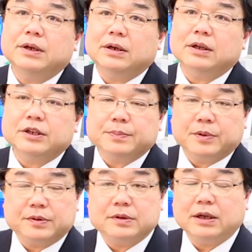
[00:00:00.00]
fear
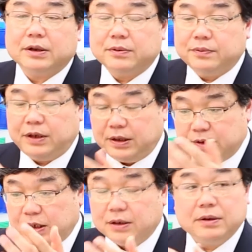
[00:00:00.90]
response like
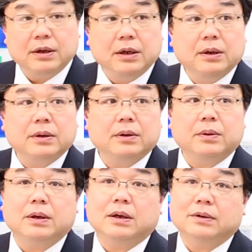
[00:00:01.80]
freezing
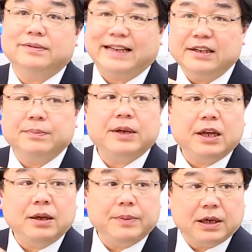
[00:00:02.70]
mm-hmm. or flight
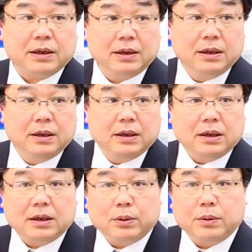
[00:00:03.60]
behavior,
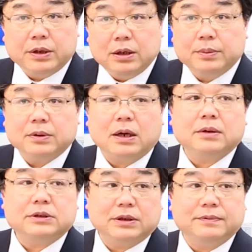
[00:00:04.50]
or even
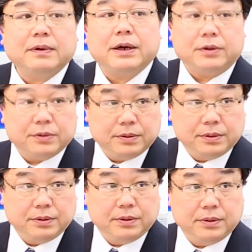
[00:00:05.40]
actually fight.
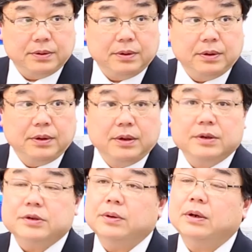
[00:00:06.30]

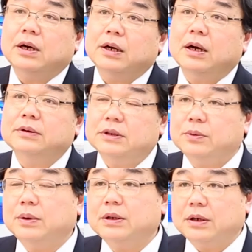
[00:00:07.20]
So I
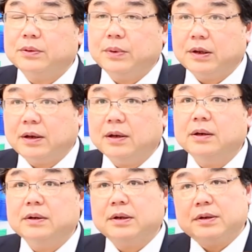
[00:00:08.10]
actually wondered whether
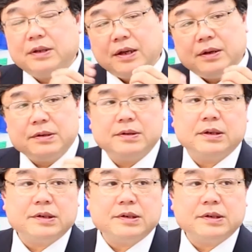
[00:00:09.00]
the, the